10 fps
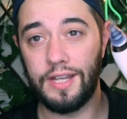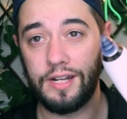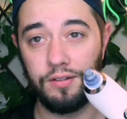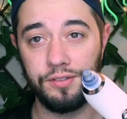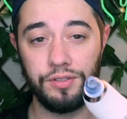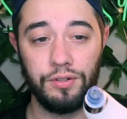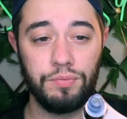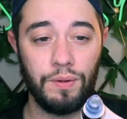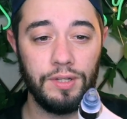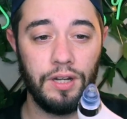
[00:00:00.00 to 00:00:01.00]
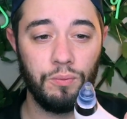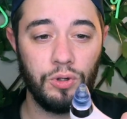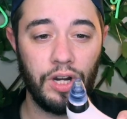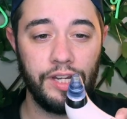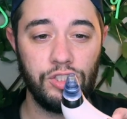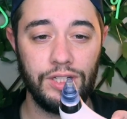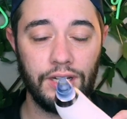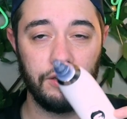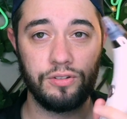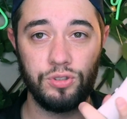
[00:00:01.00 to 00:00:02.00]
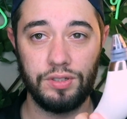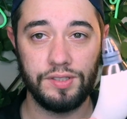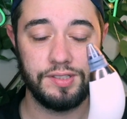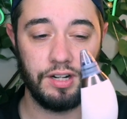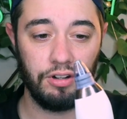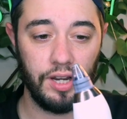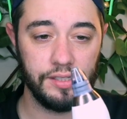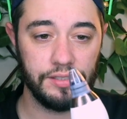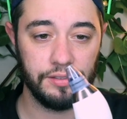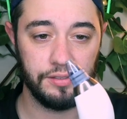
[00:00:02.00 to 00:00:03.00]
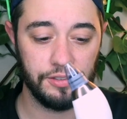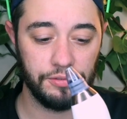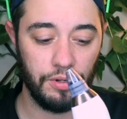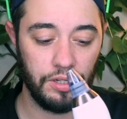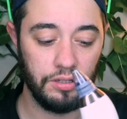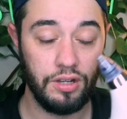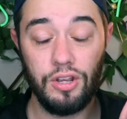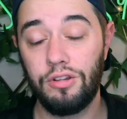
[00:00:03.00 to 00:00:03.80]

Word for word: and also probably a lot more hygienic because you can sterilize this as well.